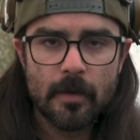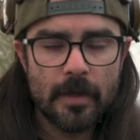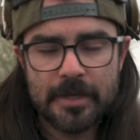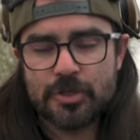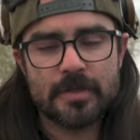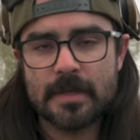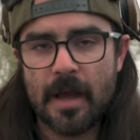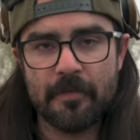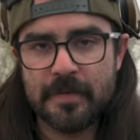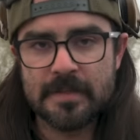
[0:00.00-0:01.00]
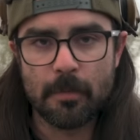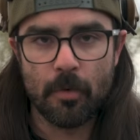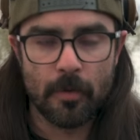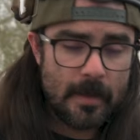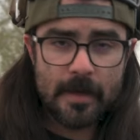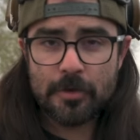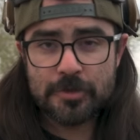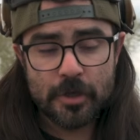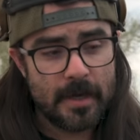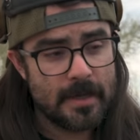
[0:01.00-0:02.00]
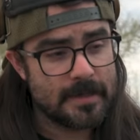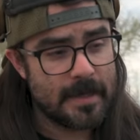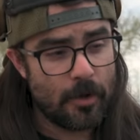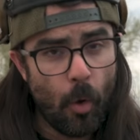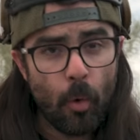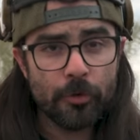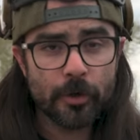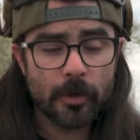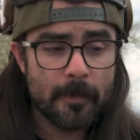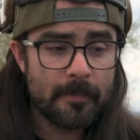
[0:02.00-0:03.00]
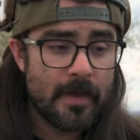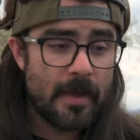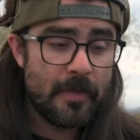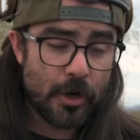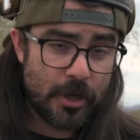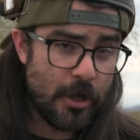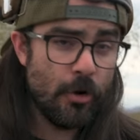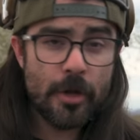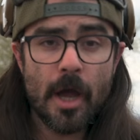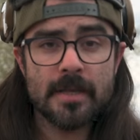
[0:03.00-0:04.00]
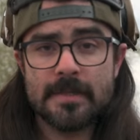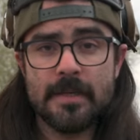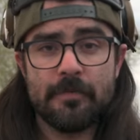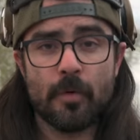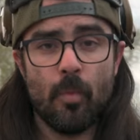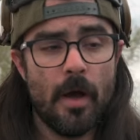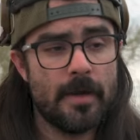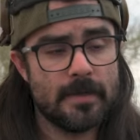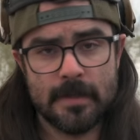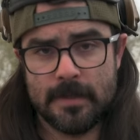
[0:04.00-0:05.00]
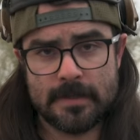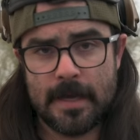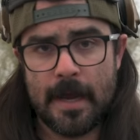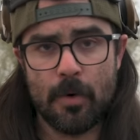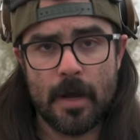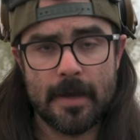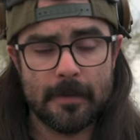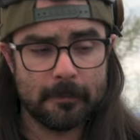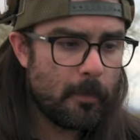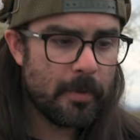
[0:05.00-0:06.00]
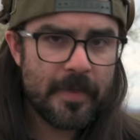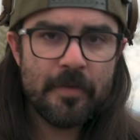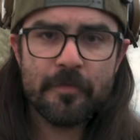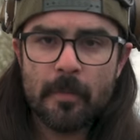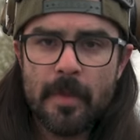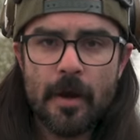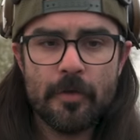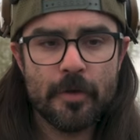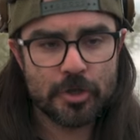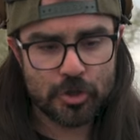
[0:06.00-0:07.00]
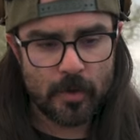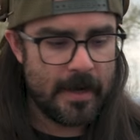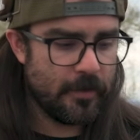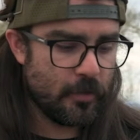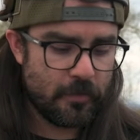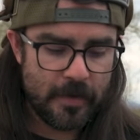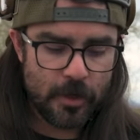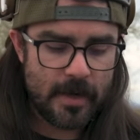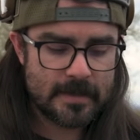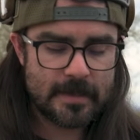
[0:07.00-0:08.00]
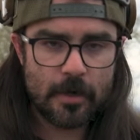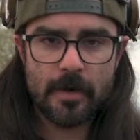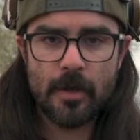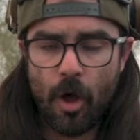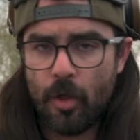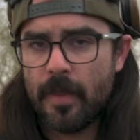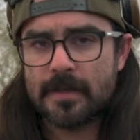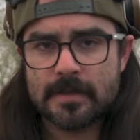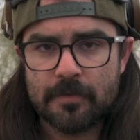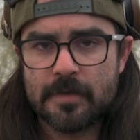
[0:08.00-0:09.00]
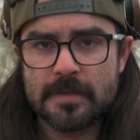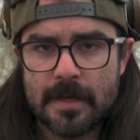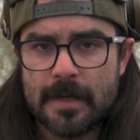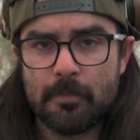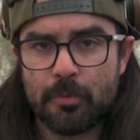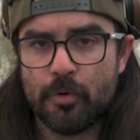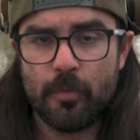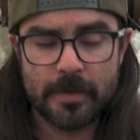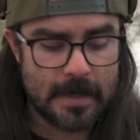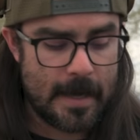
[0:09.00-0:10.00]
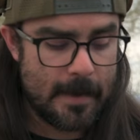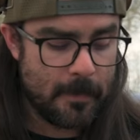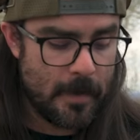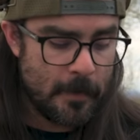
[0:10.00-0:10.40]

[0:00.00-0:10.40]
It's just not feasible. Now, as your kids get older, their curiosity for one is gonna skyrocket. But then from there, their strength, their finger dexterity, all that stuff is gonna improve with time.